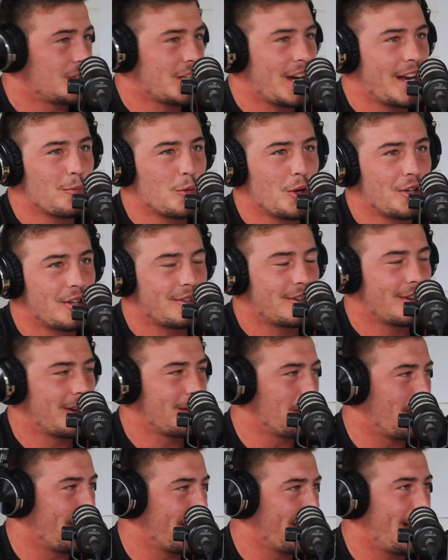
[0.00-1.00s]
Shane Winterton
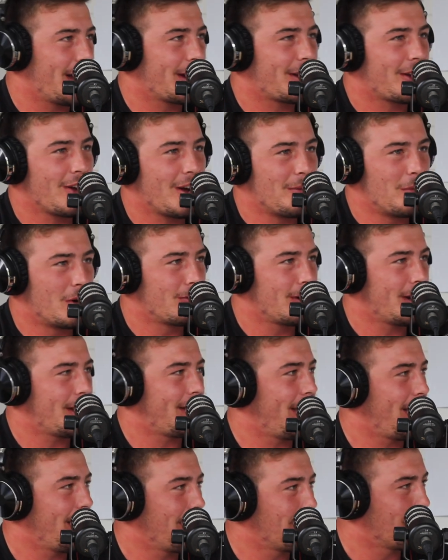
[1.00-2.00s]
might argue I'm a
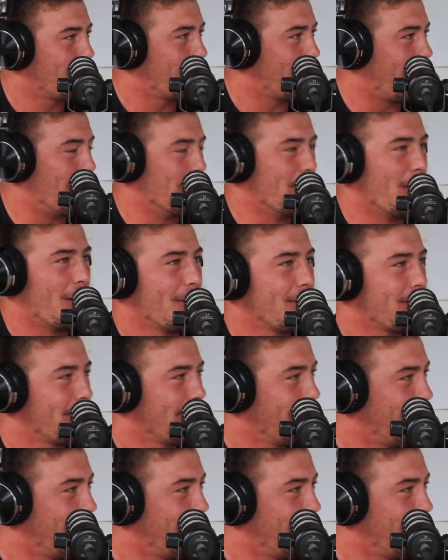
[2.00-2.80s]
redhead, but I'm not.